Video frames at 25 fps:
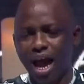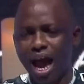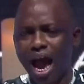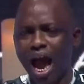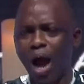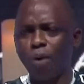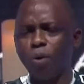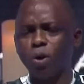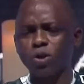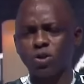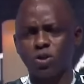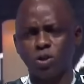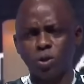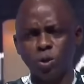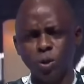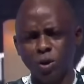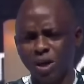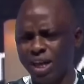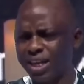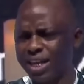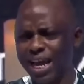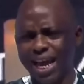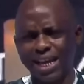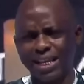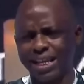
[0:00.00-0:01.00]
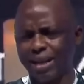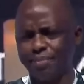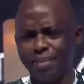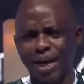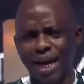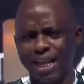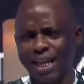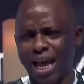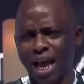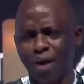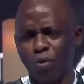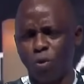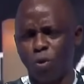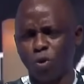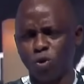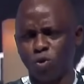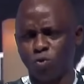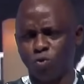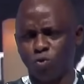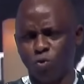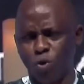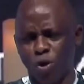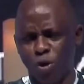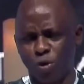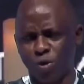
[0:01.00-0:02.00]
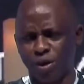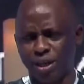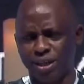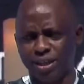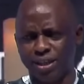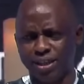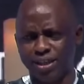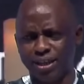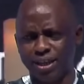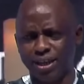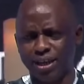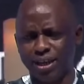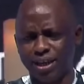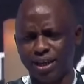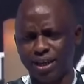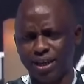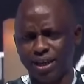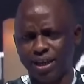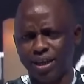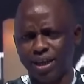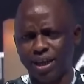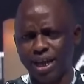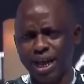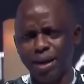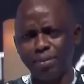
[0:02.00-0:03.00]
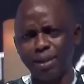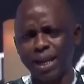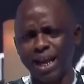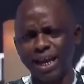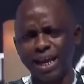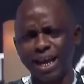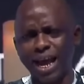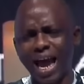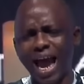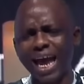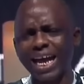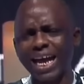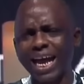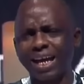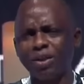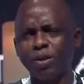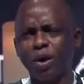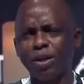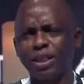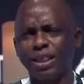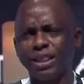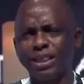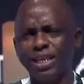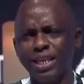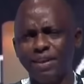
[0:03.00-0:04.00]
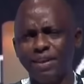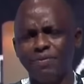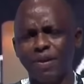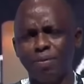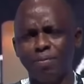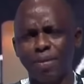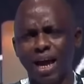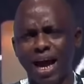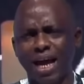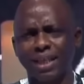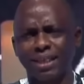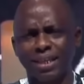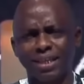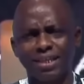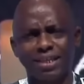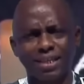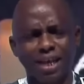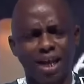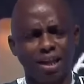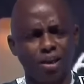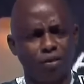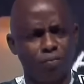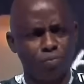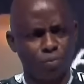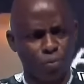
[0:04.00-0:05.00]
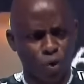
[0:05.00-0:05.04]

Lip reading: I was looking at him and I was worried. I'm like, I cannot leave him at this kind of